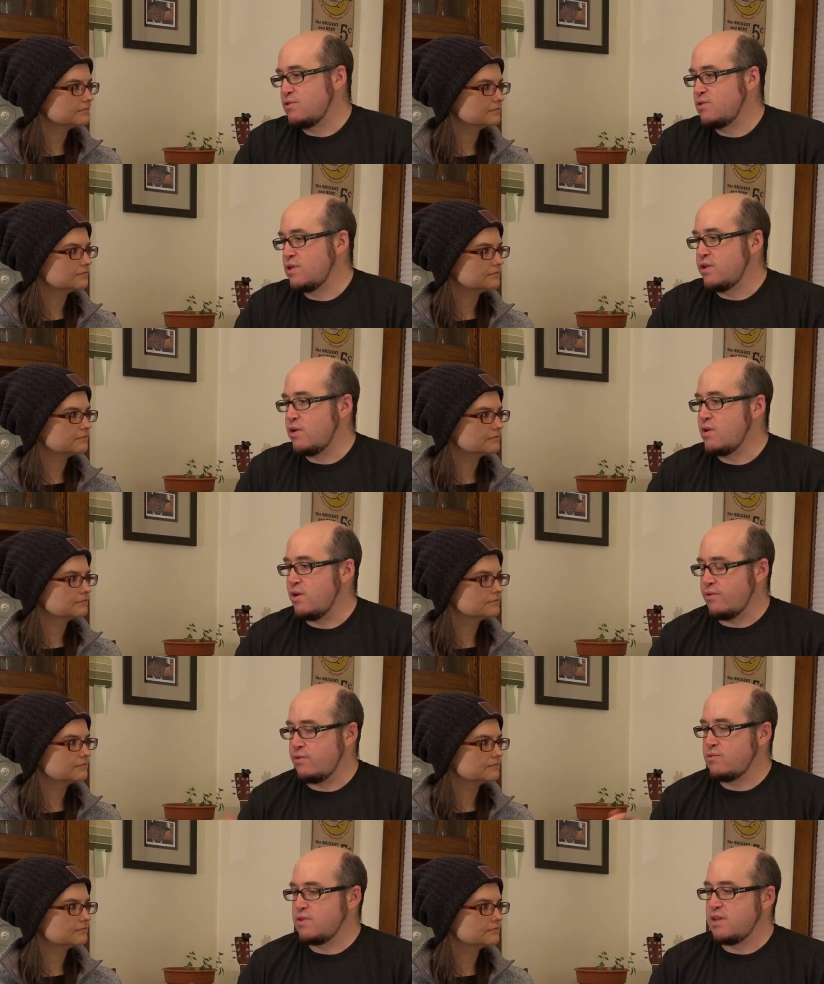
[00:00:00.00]
Speaker 1: usually turn out? They
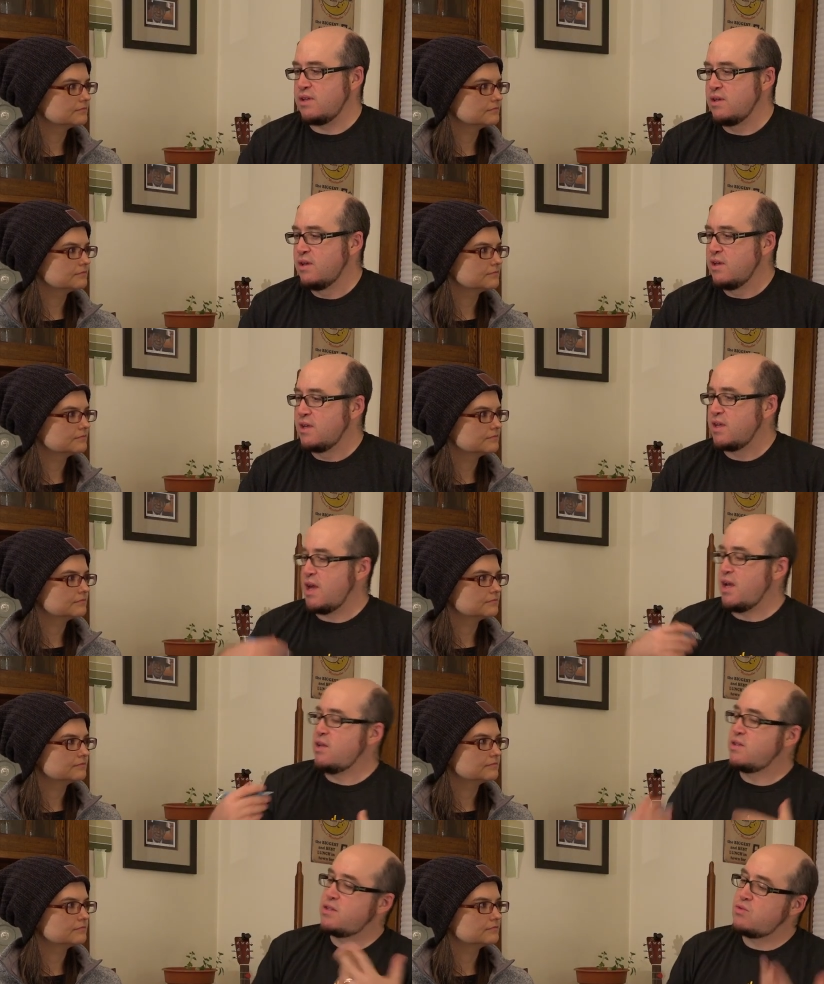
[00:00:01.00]
usually kind of
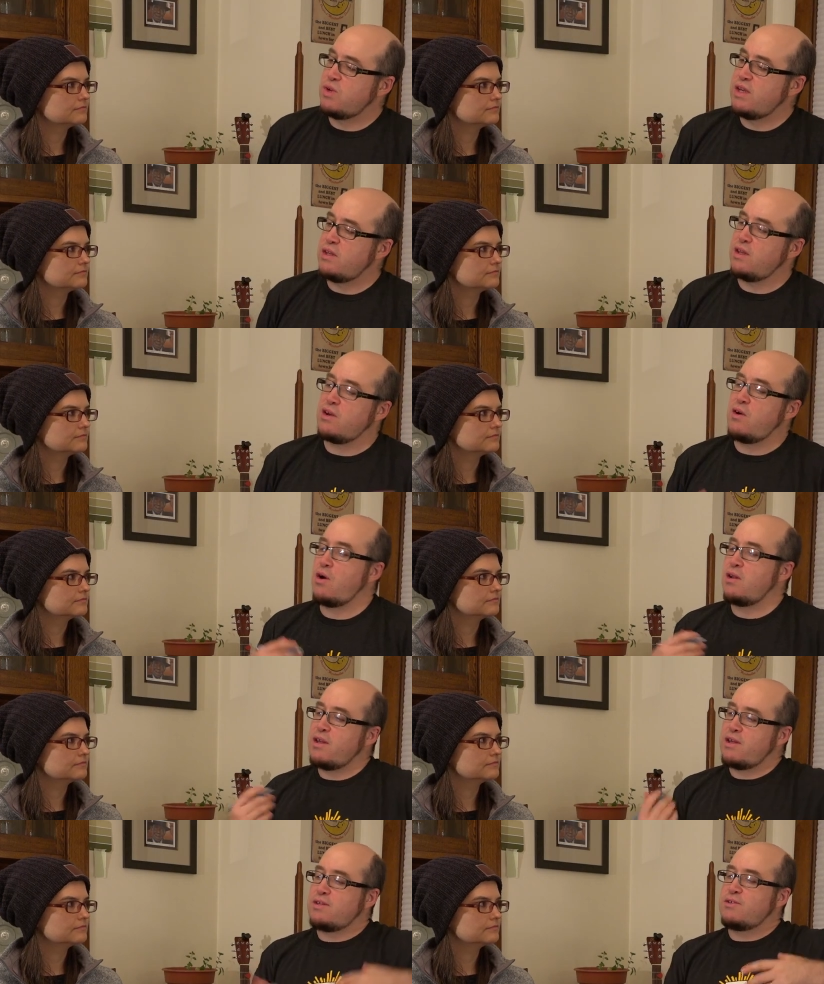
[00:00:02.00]
sweet. The
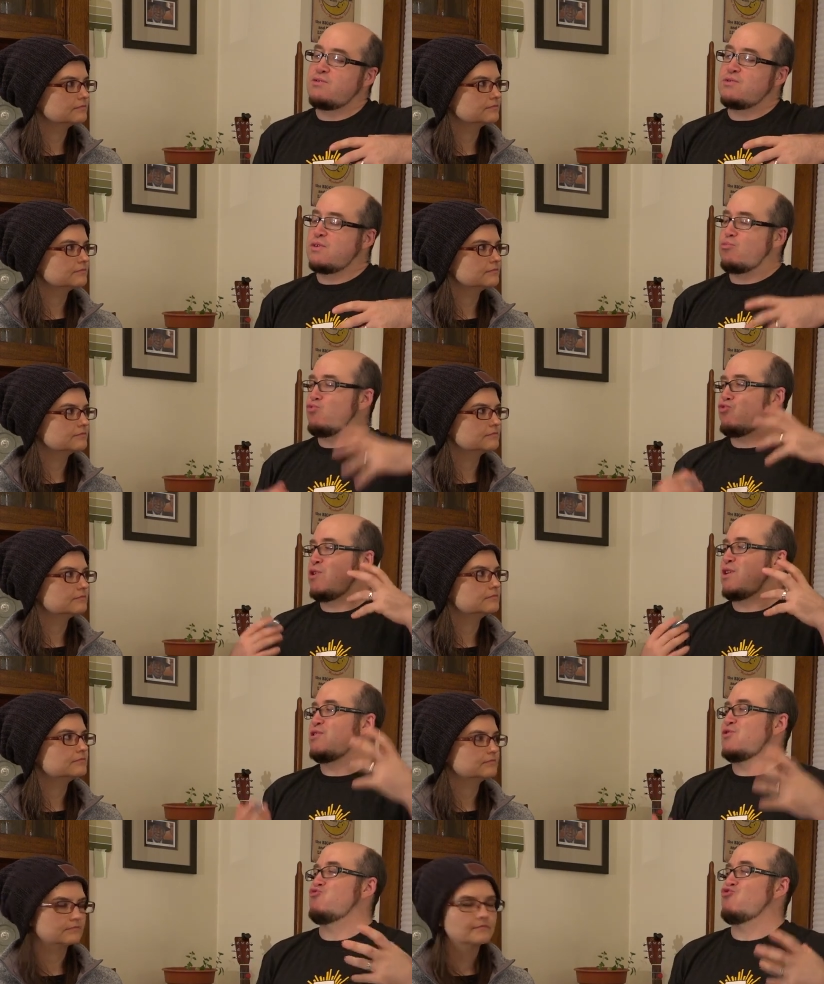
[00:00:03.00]
garlic is usually pretty
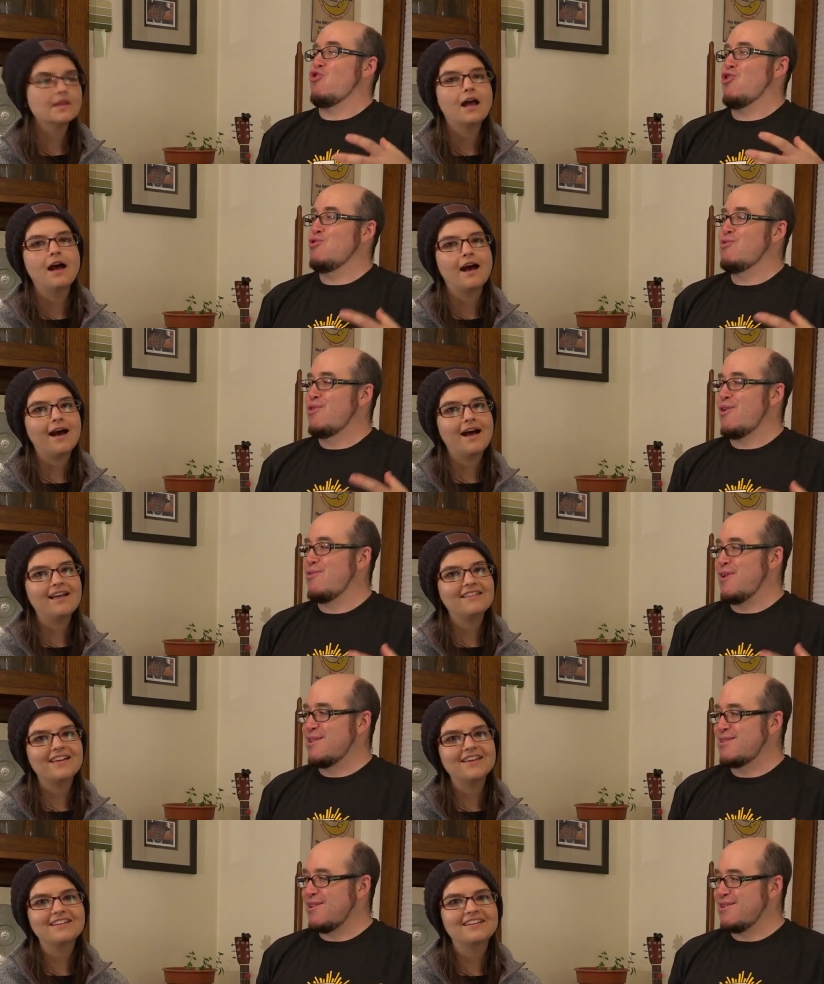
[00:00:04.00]
strong with our I
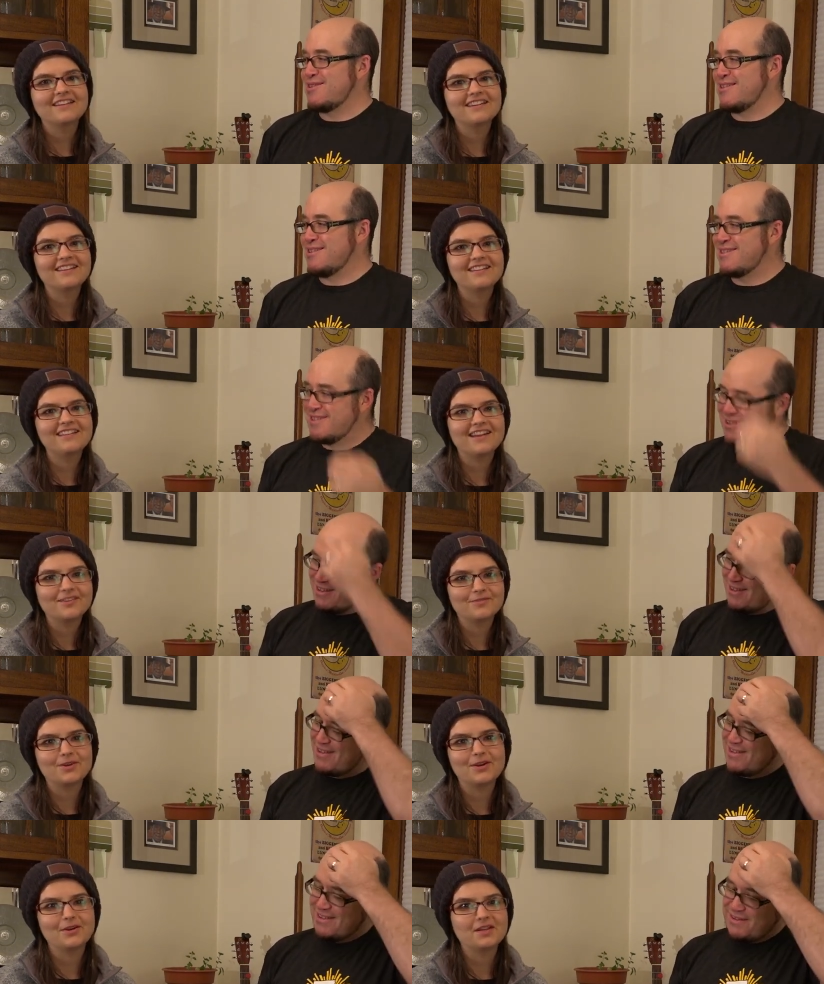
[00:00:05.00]
red like salsas. A lot
Speaker 2: of
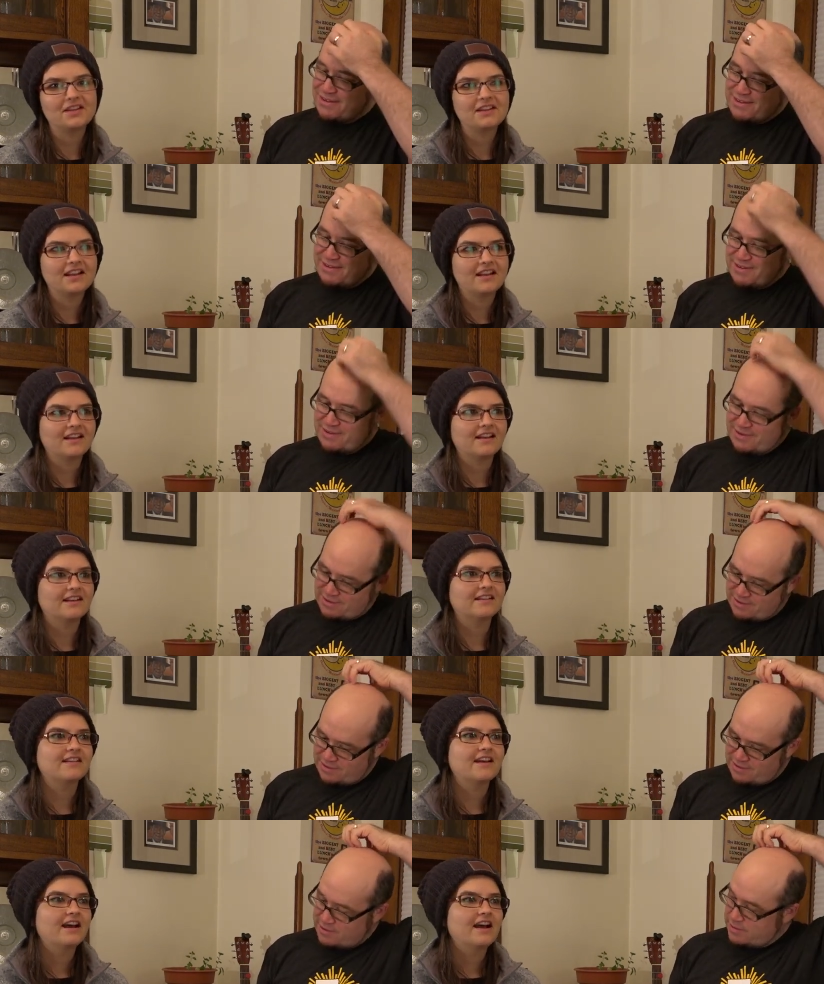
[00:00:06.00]
garlic and,
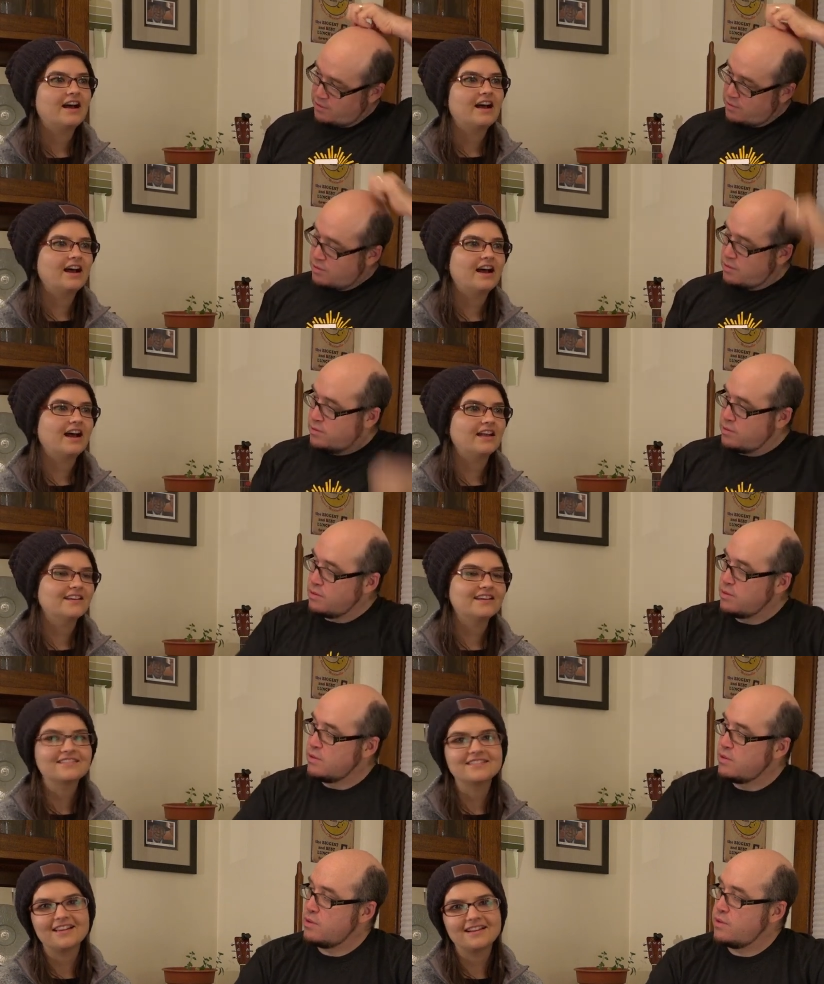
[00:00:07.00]
uh, like I
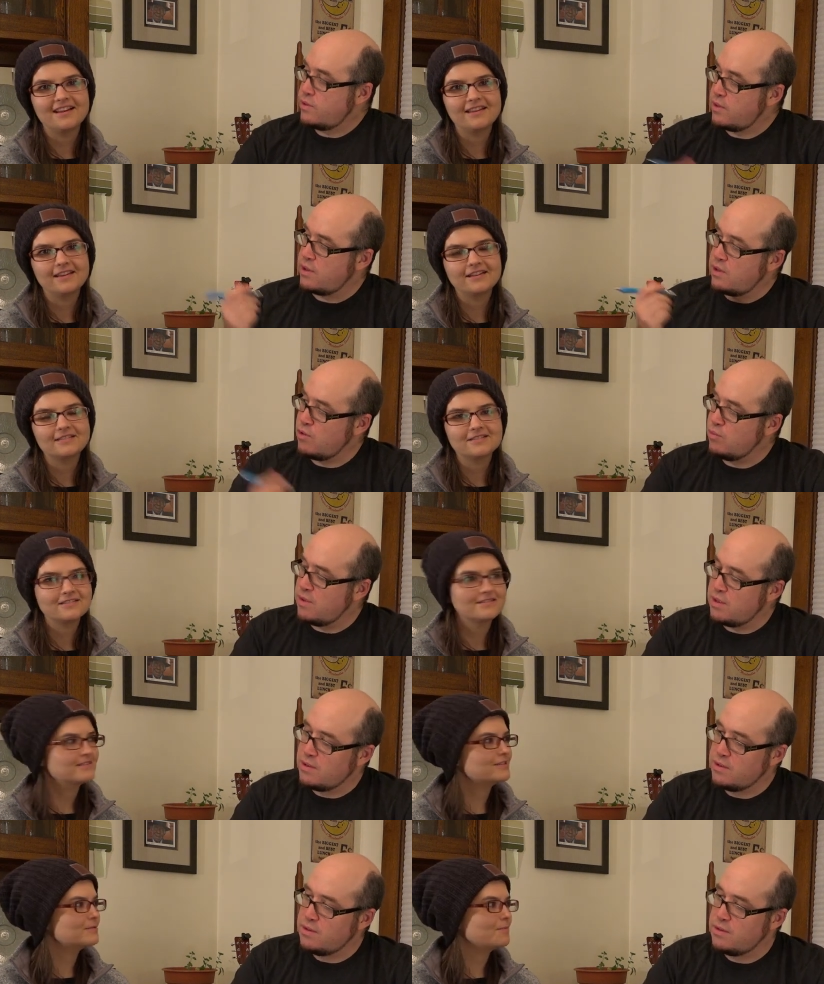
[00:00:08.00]
said, I the like cumin. it
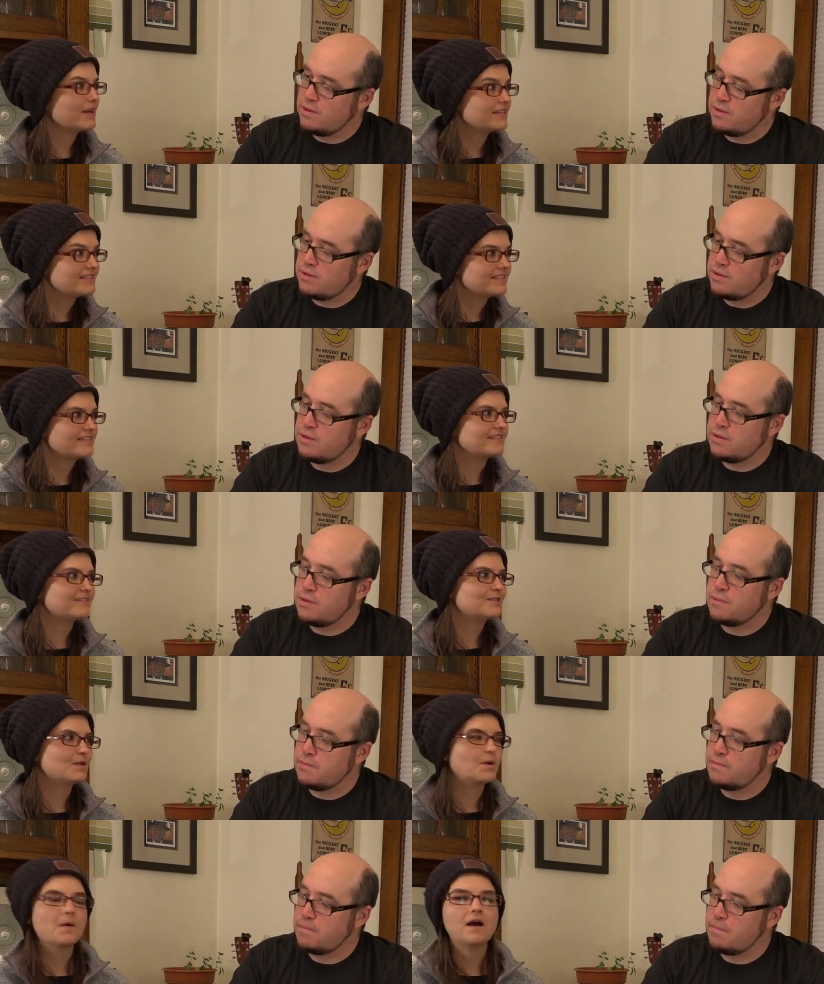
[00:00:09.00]
spicy. So
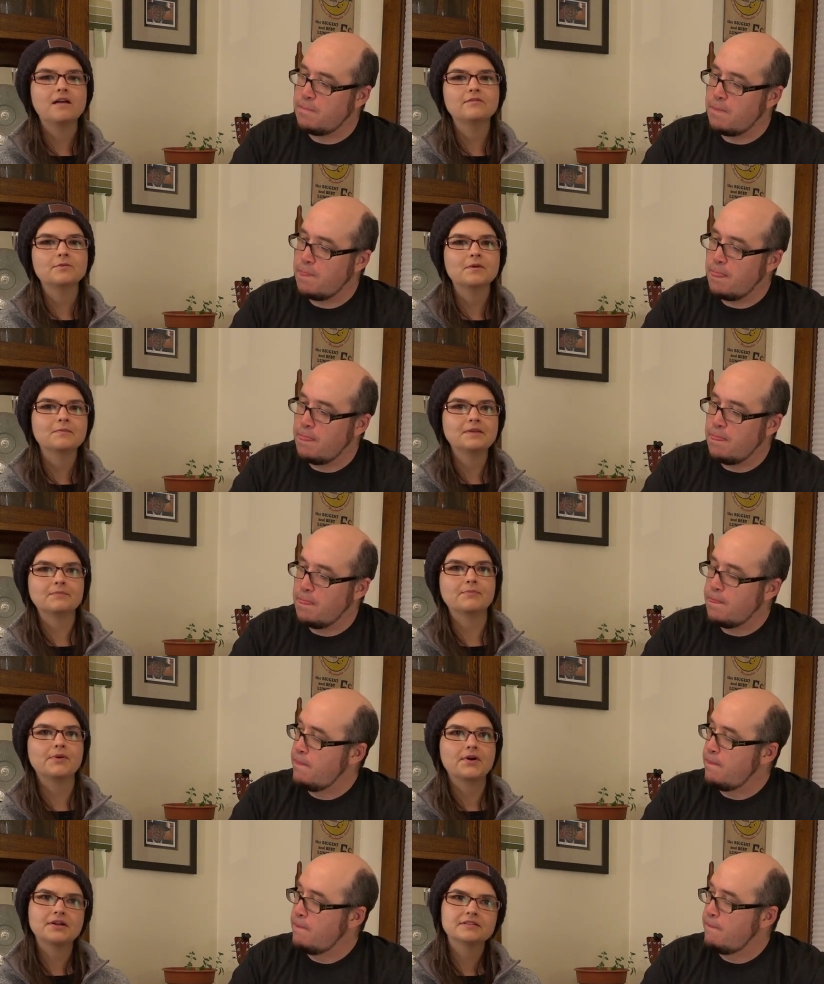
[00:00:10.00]
I'll normally
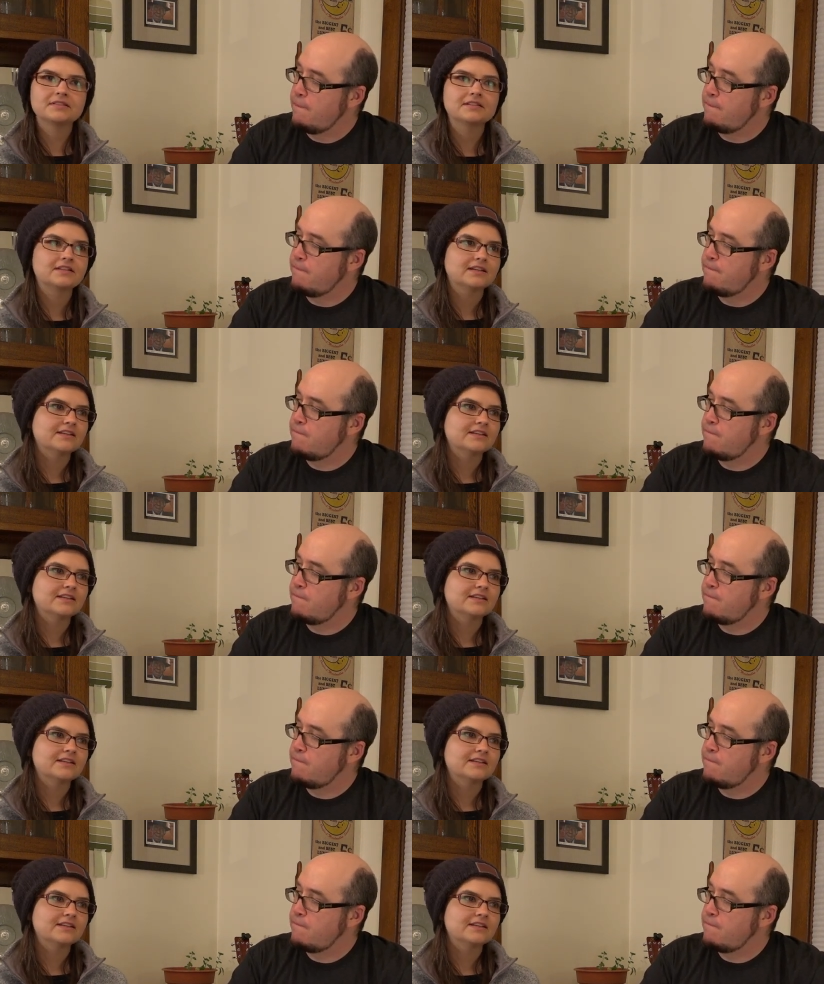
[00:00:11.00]
put